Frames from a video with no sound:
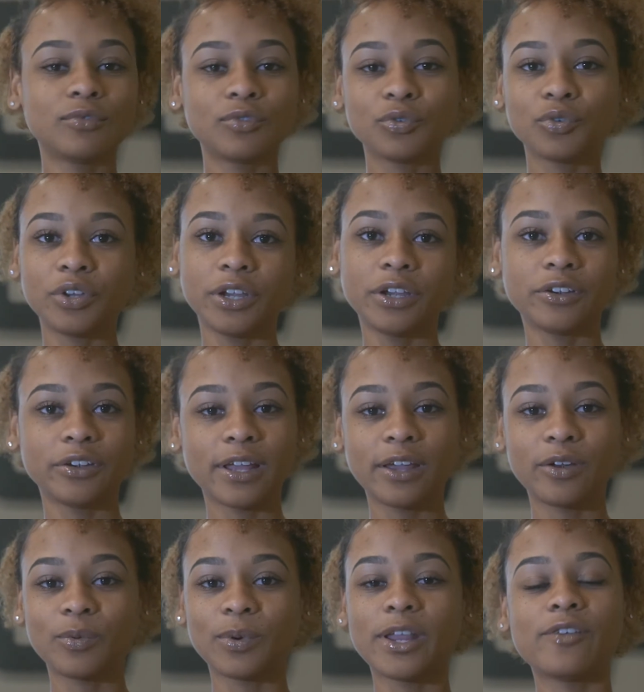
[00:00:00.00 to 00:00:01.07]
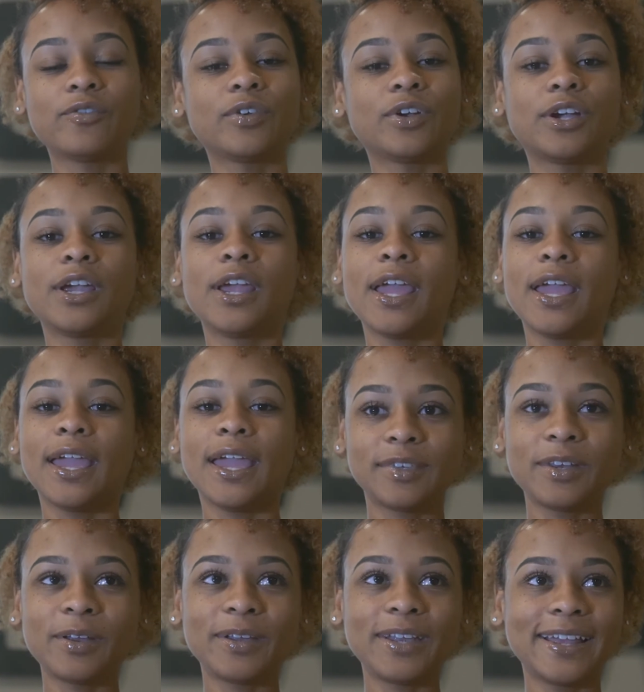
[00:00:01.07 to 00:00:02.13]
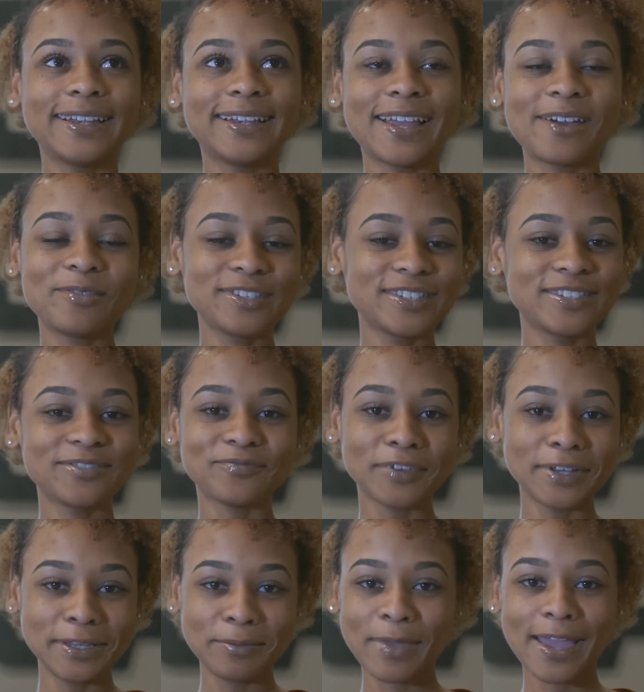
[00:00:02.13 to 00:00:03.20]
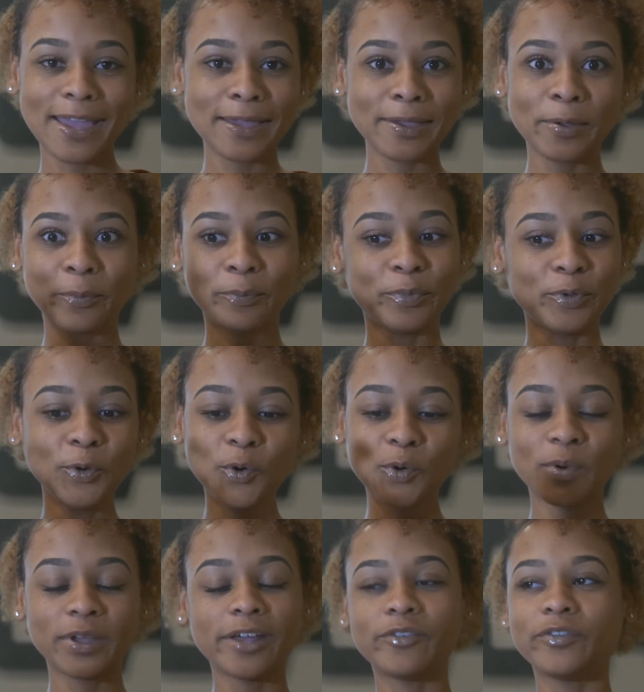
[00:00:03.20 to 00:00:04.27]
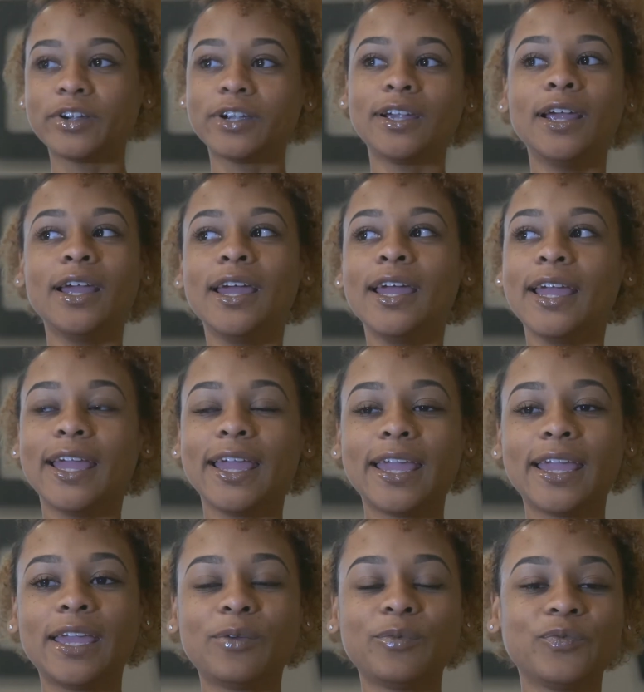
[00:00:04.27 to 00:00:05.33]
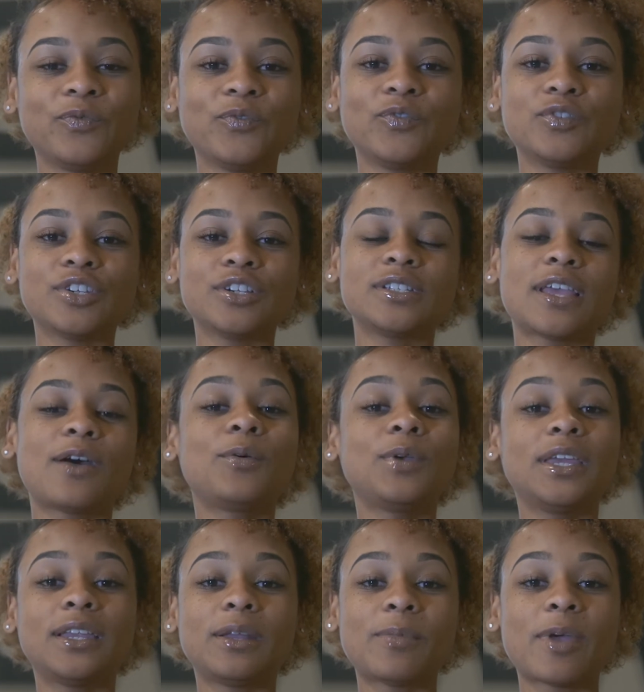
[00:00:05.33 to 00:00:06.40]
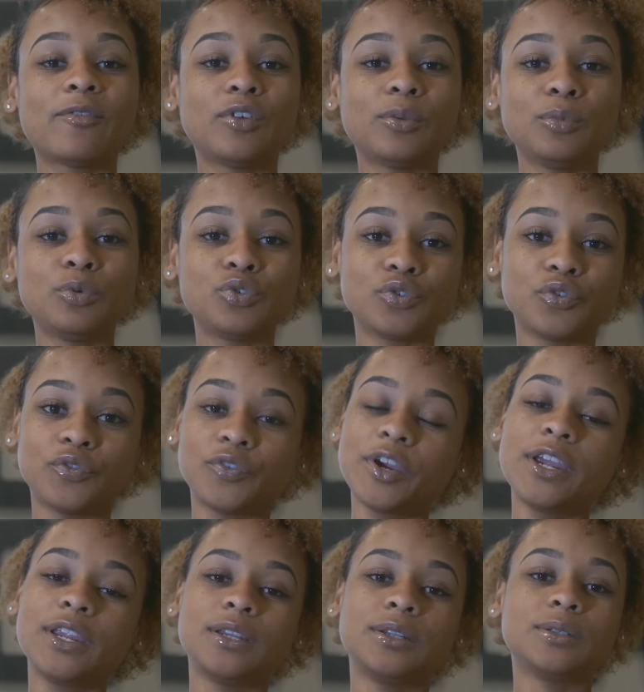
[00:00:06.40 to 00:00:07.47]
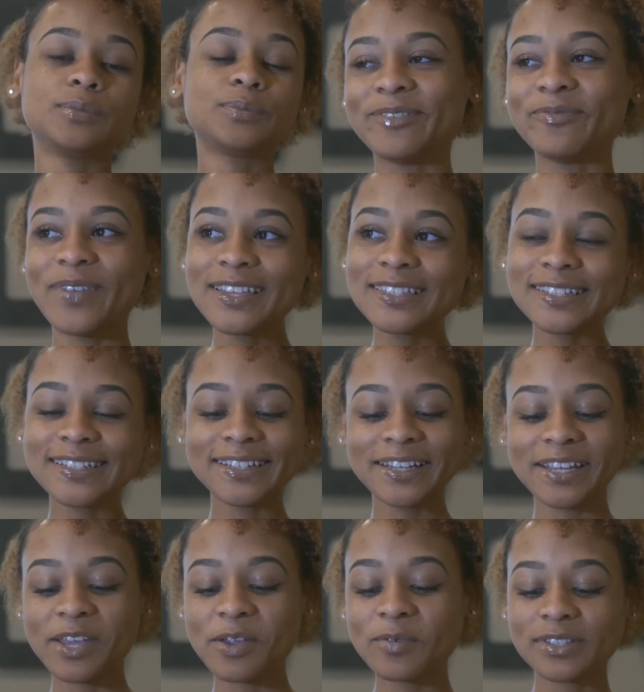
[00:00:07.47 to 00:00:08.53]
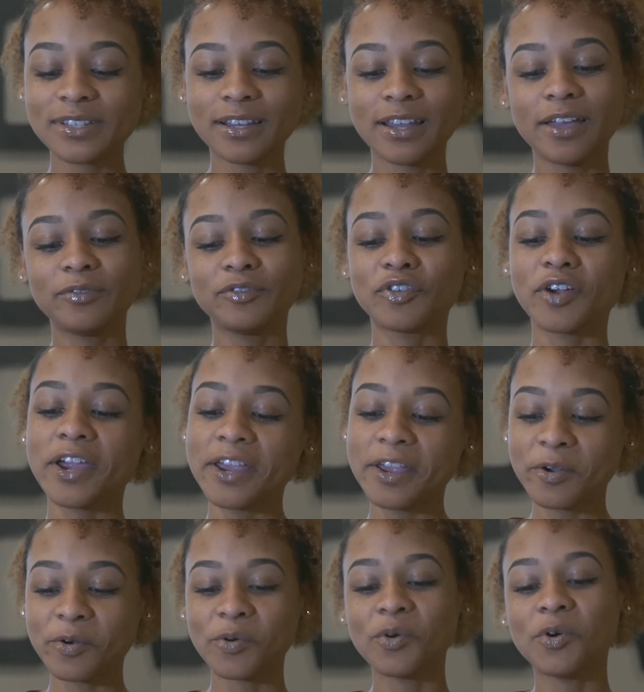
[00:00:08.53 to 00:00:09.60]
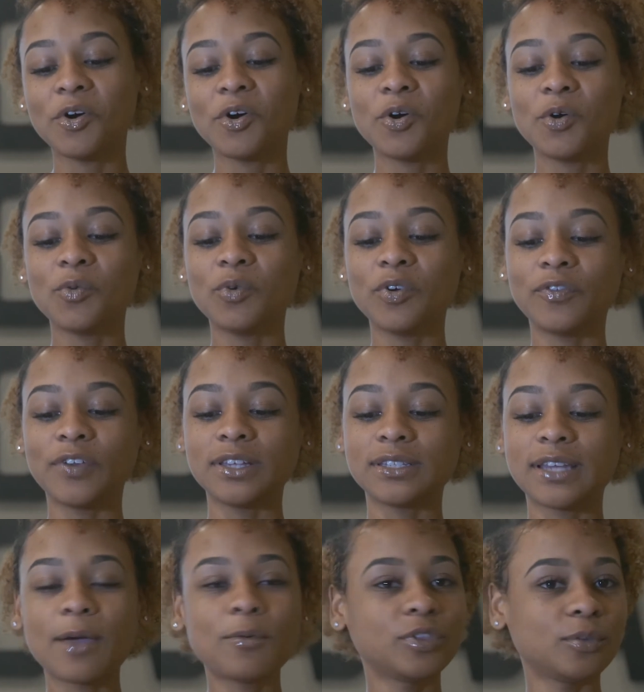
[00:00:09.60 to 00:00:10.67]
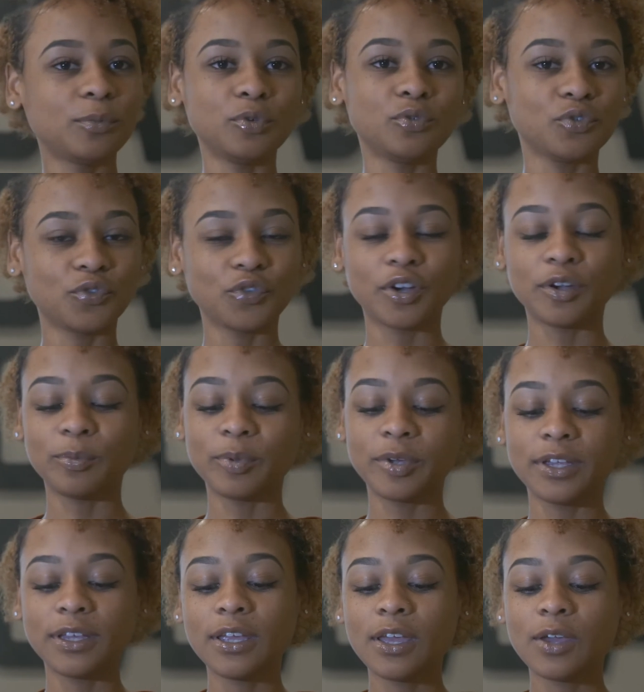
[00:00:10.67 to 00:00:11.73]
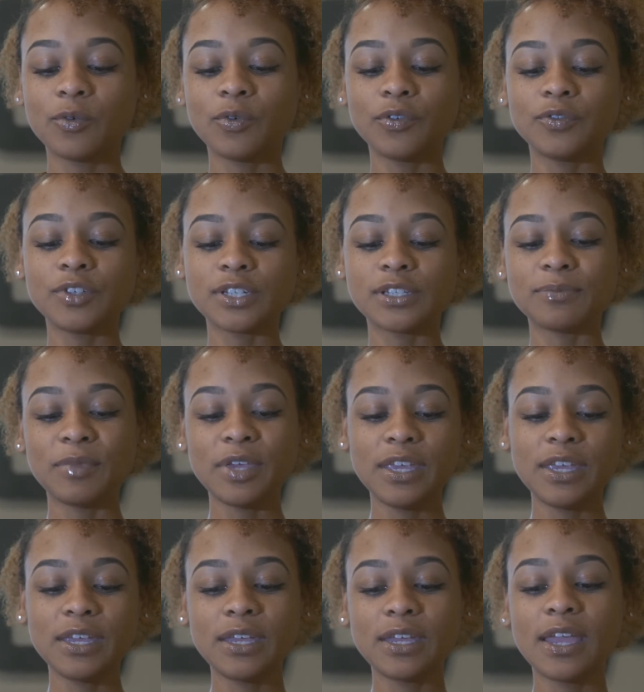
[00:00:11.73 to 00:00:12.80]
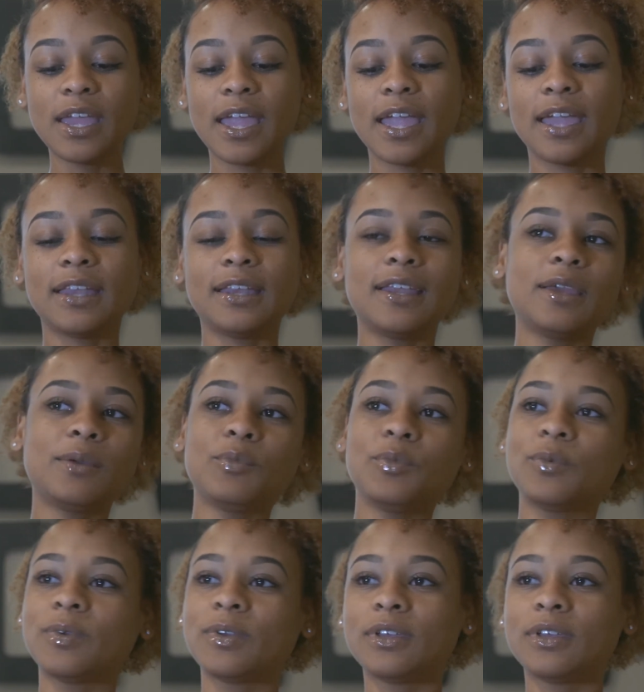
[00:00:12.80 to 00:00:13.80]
through the internet or whatever, you know, like that was really my boo or whatever. And turns out we ended up having a mutual friend. Basically, it was a love triangle with us. Not with the mutual friend, but with just me and him